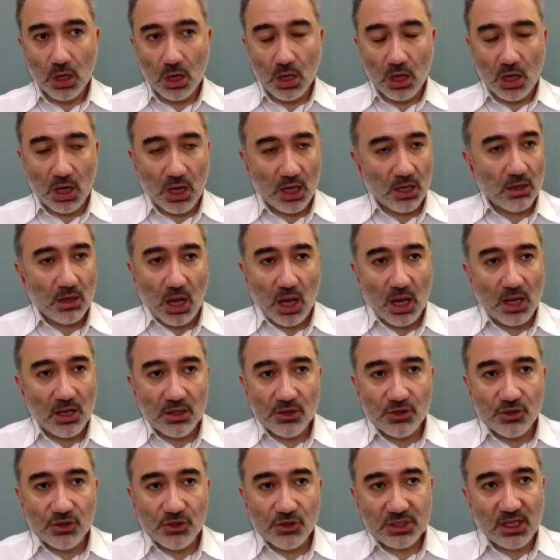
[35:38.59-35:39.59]

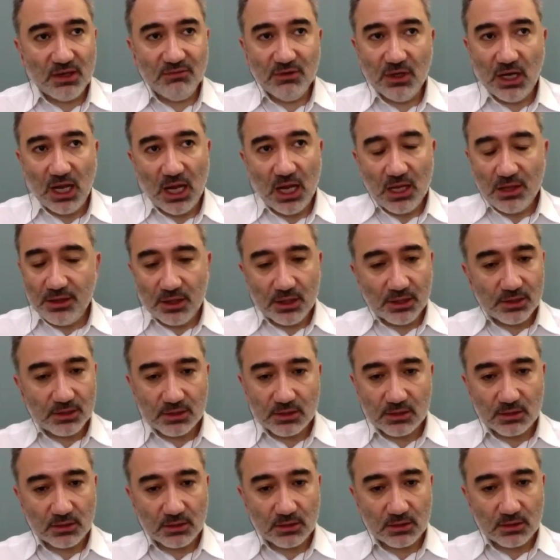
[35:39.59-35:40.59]
and just even
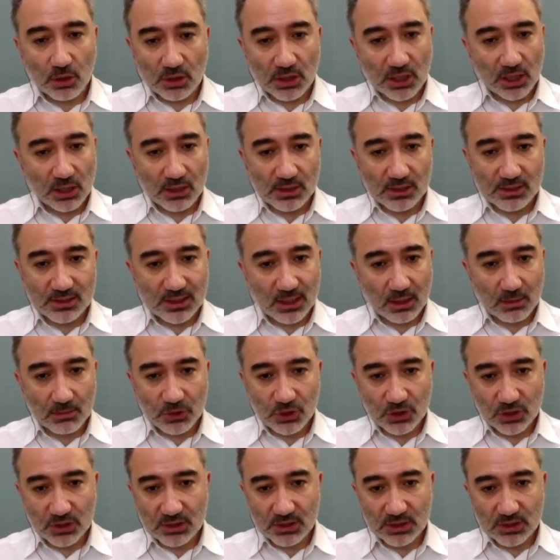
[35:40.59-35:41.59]
atheists, can
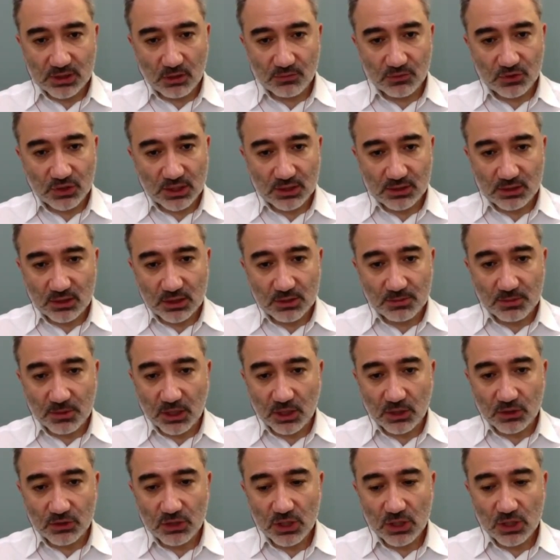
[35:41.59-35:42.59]
establish a state of justice
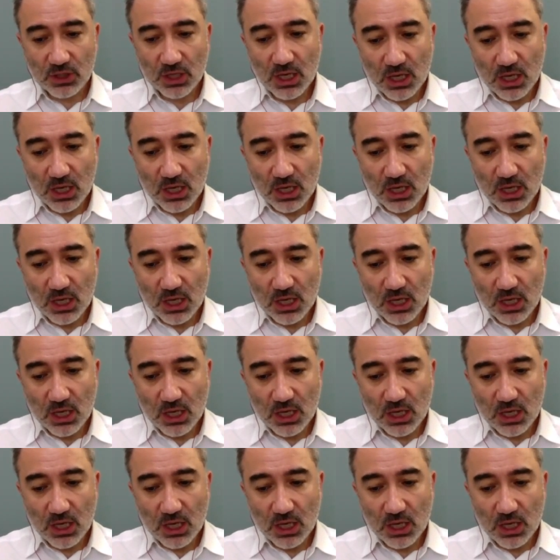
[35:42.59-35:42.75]
because